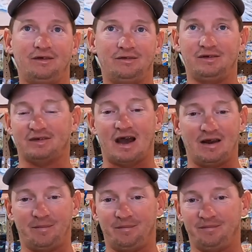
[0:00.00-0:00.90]
They're just
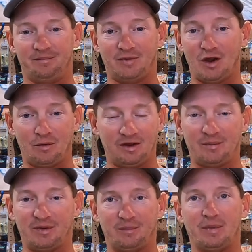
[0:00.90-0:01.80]
kind of going
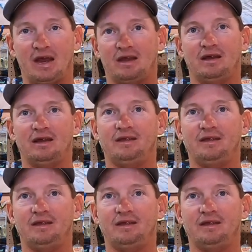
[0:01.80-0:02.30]
up and pecking it.